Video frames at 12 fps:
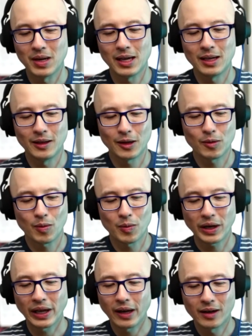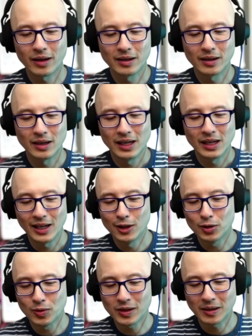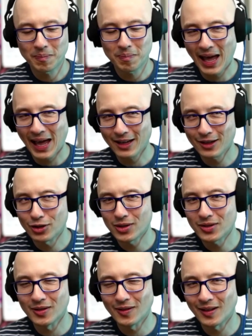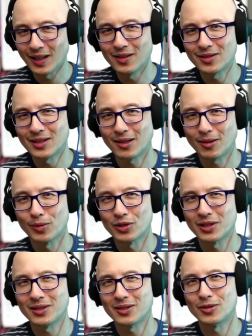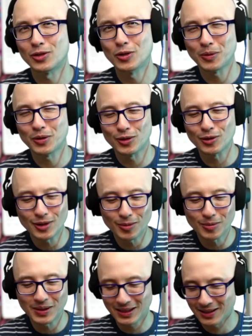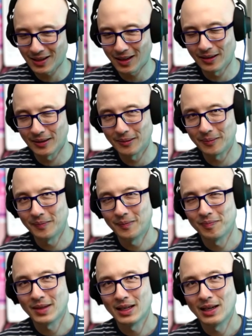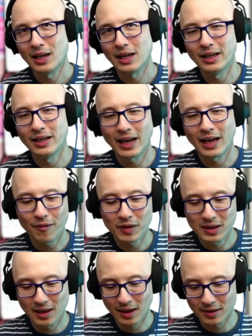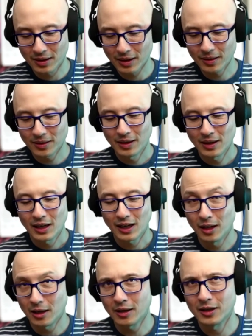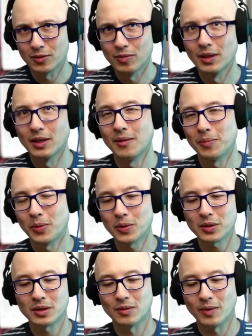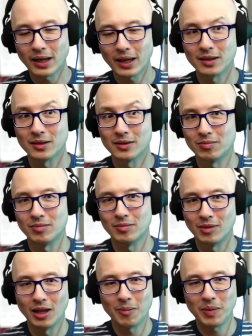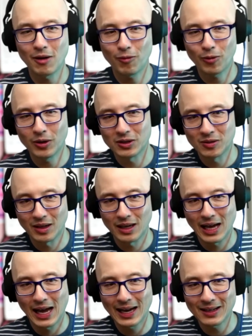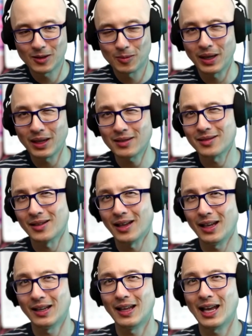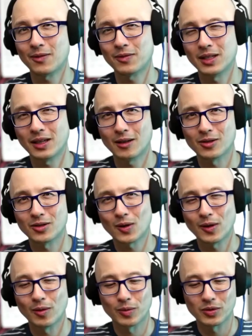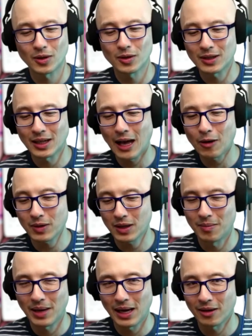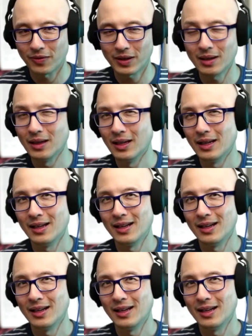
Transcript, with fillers: and they were working on intricate packages and things that were just super juicy with design. And in advertising, clarity is really important, right? Because they pay for this ad space. They have to get a certain result and outcome out of it.